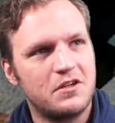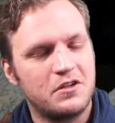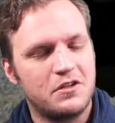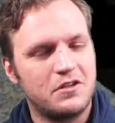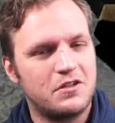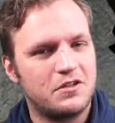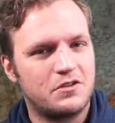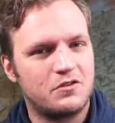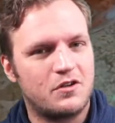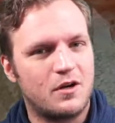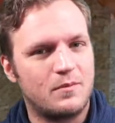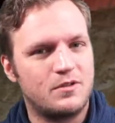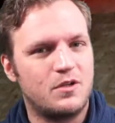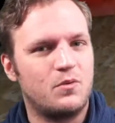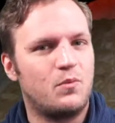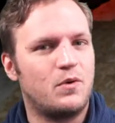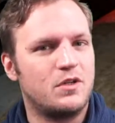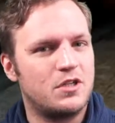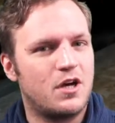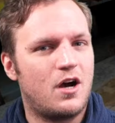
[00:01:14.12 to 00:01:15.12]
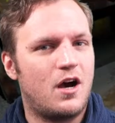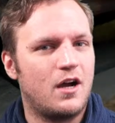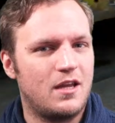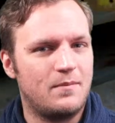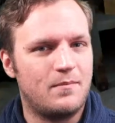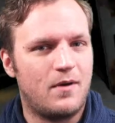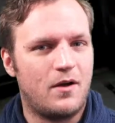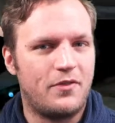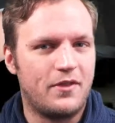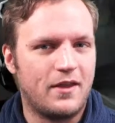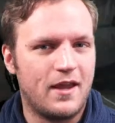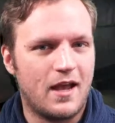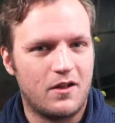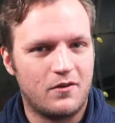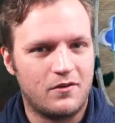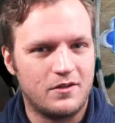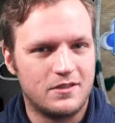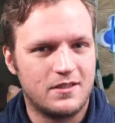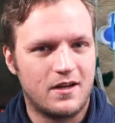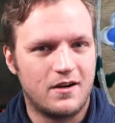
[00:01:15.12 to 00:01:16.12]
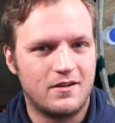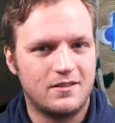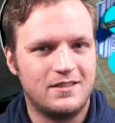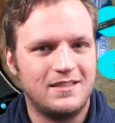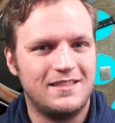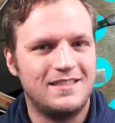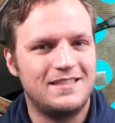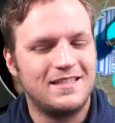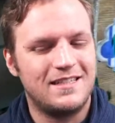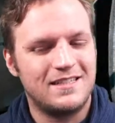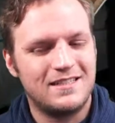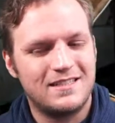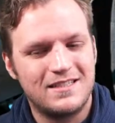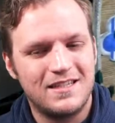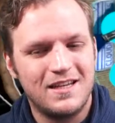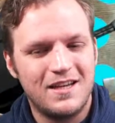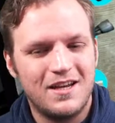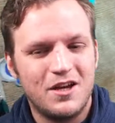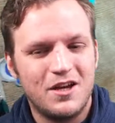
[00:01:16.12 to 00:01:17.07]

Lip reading: a good description when talking about the Gallery of Starseed since